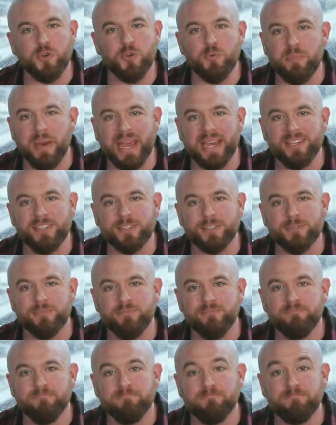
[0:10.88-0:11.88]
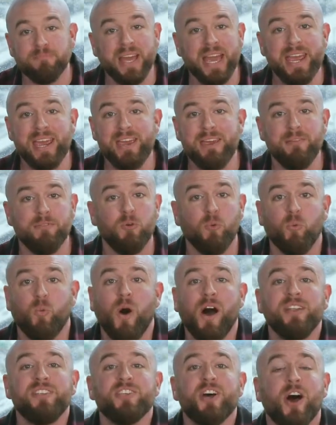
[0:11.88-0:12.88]
to a new base, they
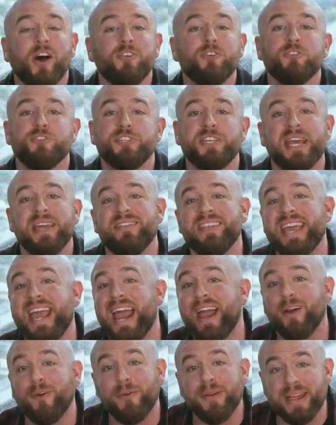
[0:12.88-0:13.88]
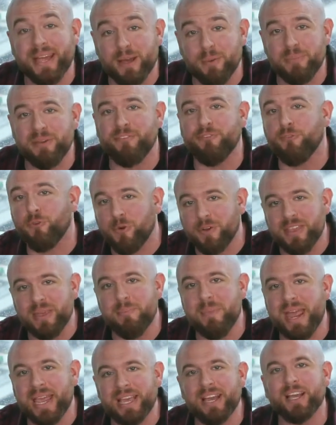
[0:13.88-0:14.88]
want to understand the area before
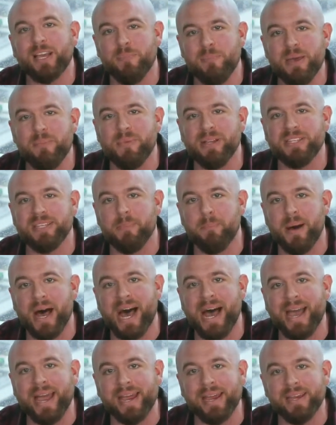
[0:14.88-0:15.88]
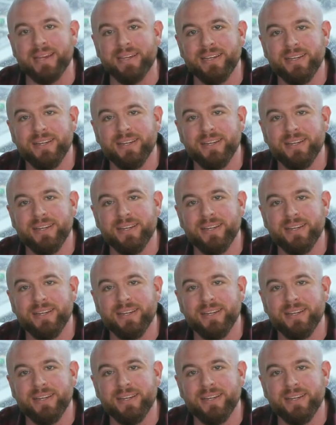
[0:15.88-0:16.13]
they make a commitment to buy.